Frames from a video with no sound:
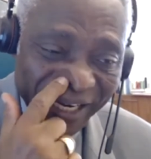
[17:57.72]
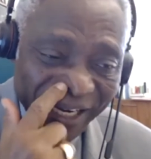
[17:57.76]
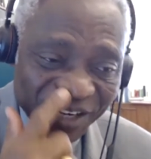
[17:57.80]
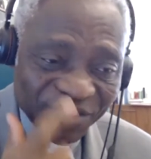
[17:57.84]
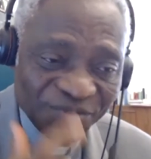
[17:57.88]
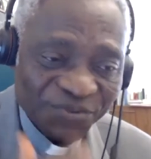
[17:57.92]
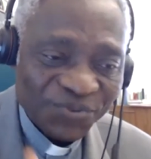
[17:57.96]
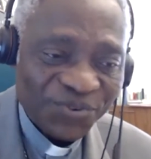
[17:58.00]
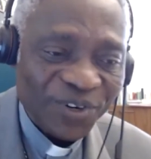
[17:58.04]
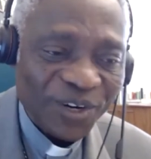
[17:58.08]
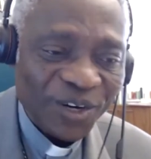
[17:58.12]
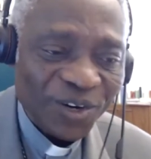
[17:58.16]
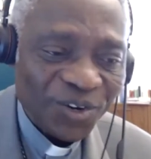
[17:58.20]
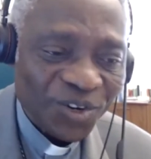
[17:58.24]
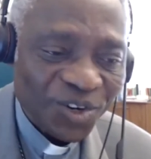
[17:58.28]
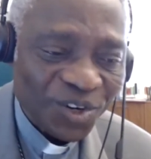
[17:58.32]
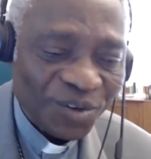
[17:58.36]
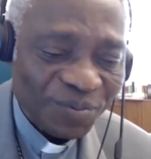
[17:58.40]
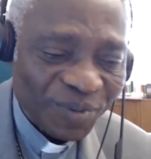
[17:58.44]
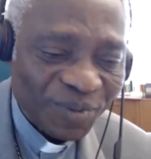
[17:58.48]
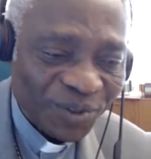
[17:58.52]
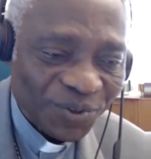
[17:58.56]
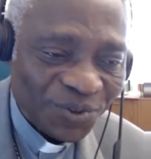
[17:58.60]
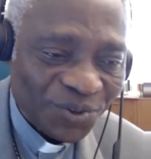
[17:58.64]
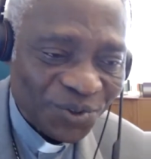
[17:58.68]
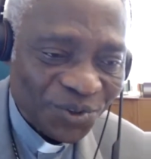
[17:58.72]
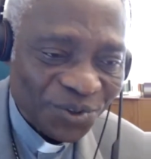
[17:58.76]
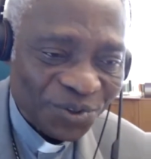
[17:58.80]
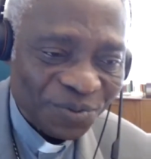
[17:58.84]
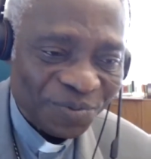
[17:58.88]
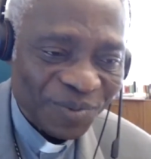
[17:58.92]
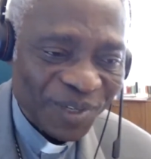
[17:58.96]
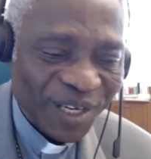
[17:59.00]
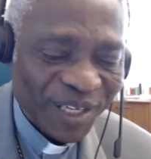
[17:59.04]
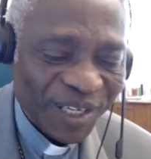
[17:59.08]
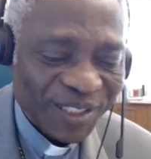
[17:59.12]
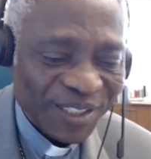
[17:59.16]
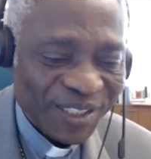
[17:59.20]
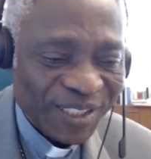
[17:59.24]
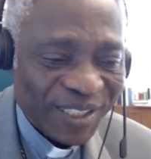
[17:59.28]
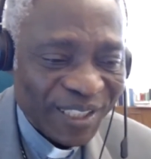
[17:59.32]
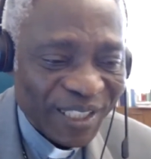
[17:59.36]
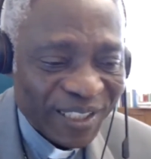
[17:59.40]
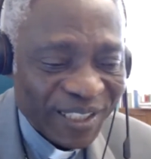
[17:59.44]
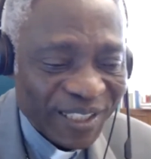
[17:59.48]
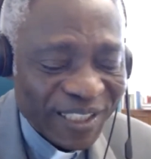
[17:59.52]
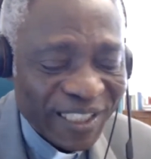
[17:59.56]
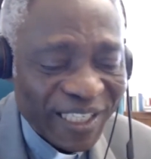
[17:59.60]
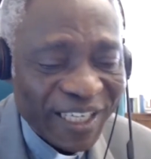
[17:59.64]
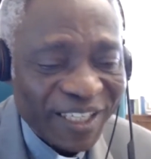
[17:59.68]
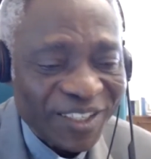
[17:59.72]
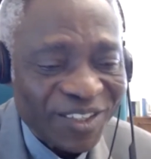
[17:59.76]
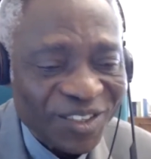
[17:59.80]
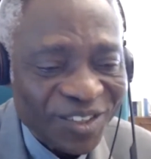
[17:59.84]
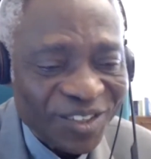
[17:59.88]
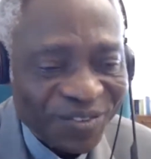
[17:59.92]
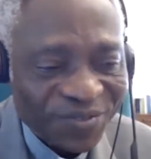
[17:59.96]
for our common home, as in the title of the